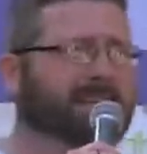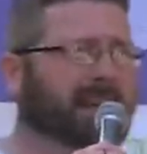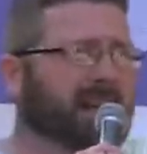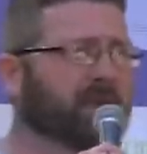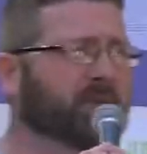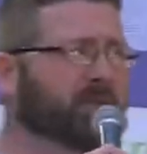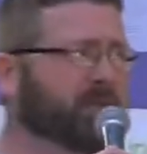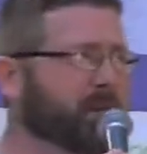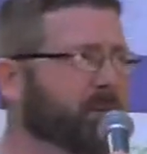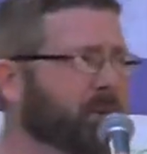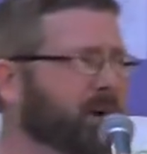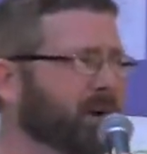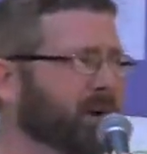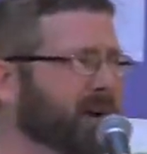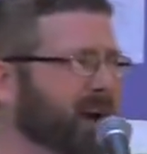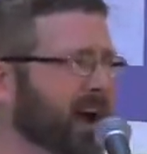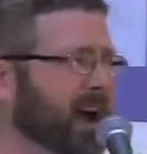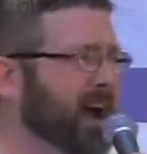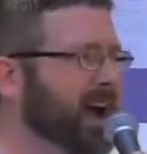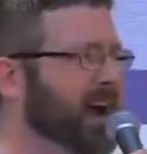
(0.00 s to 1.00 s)
down from
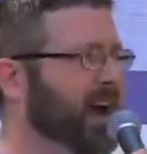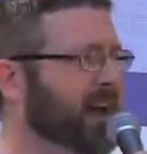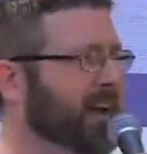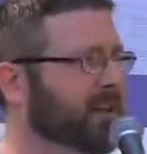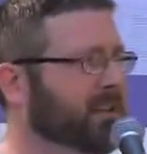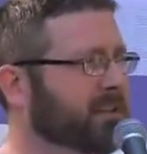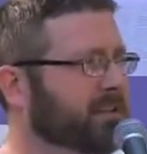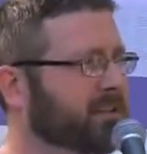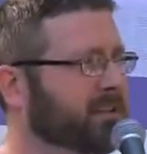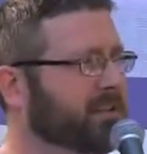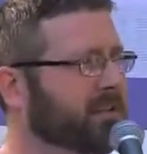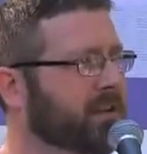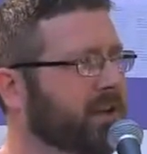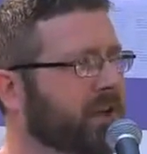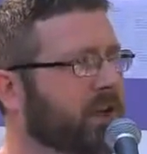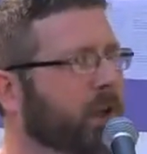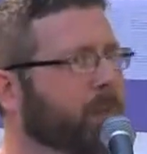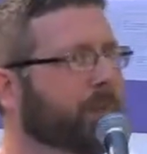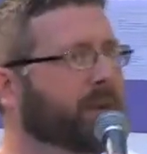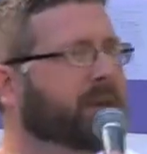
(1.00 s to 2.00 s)
her eyes
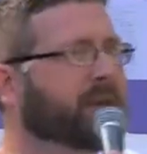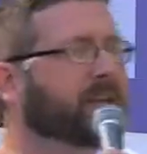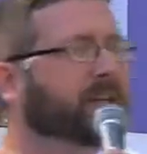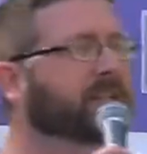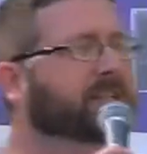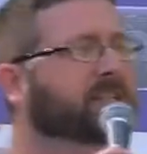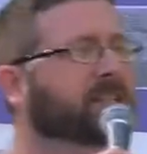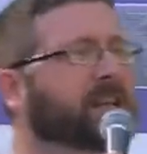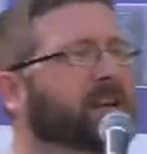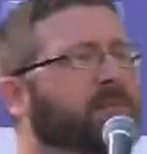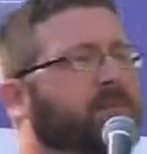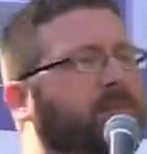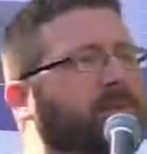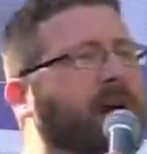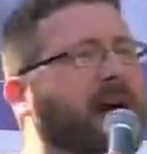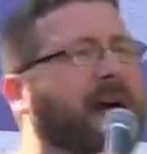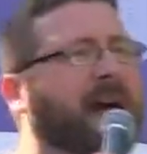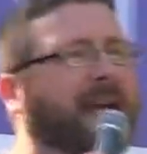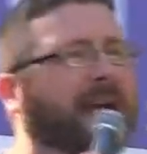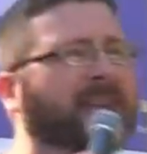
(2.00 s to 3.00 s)
because she
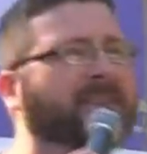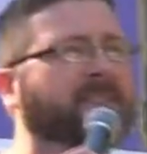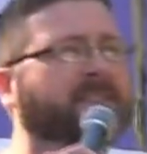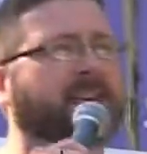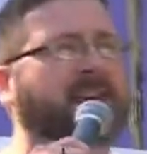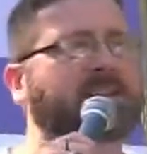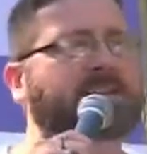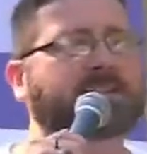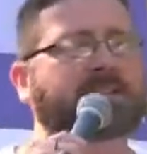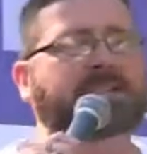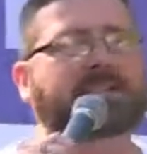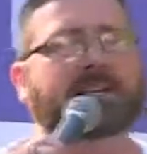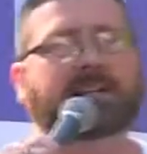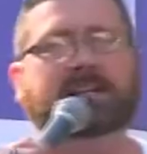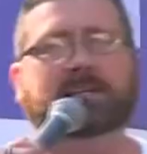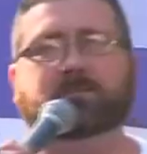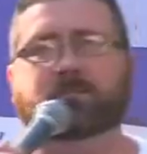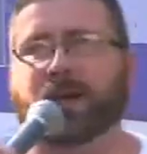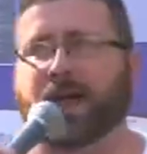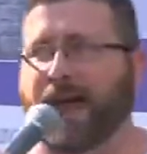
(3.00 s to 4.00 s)
finds a
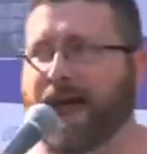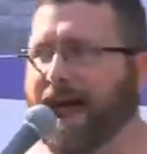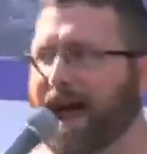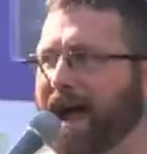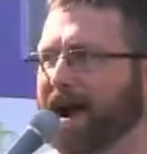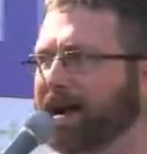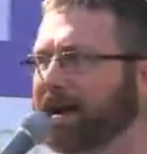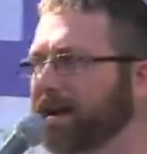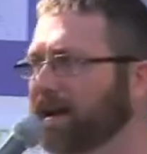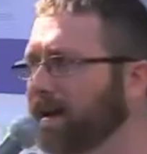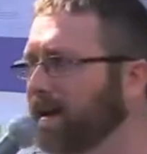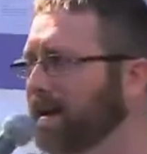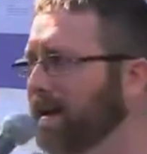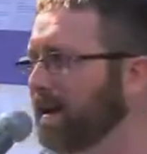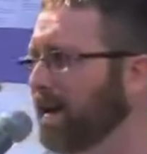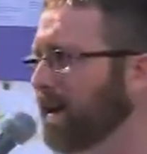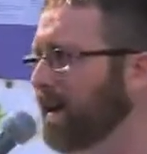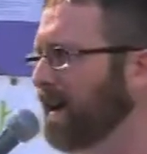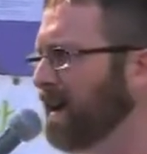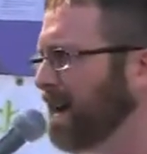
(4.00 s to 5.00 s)
6-pack
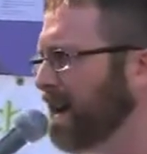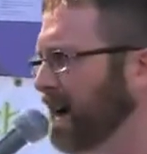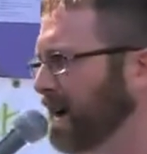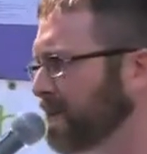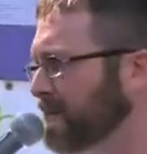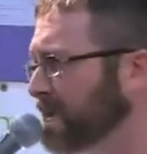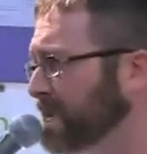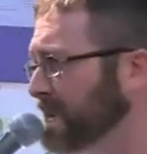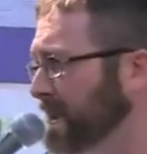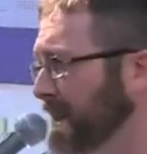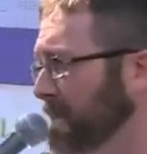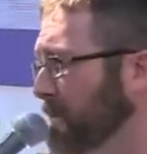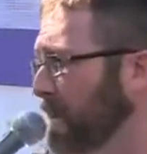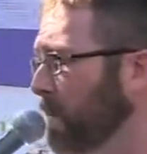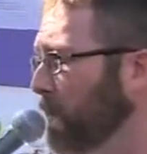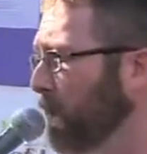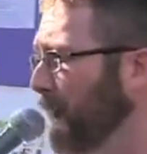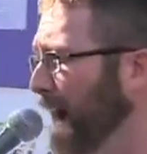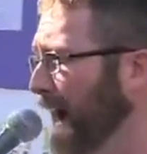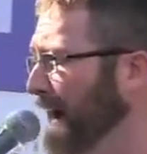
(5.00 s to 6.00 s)
of
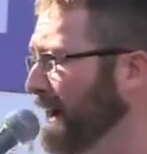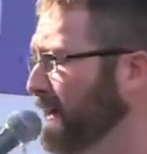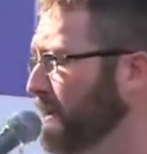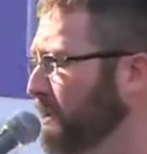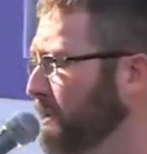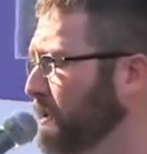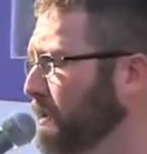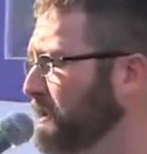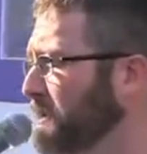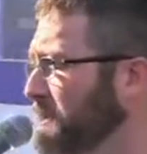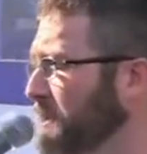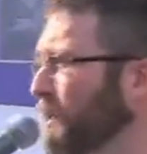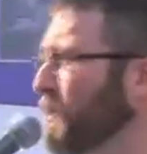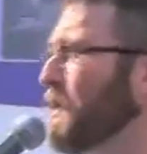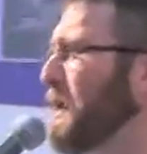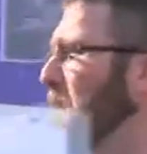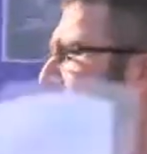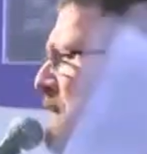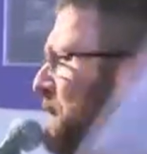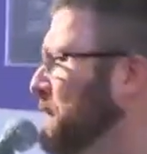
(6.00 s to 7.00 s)
Zima wine coolers.
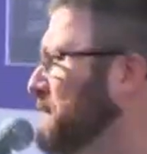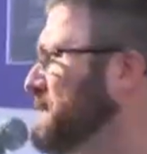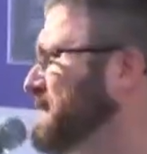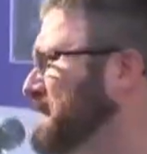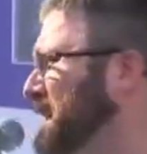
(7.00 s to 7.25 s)
Who remembers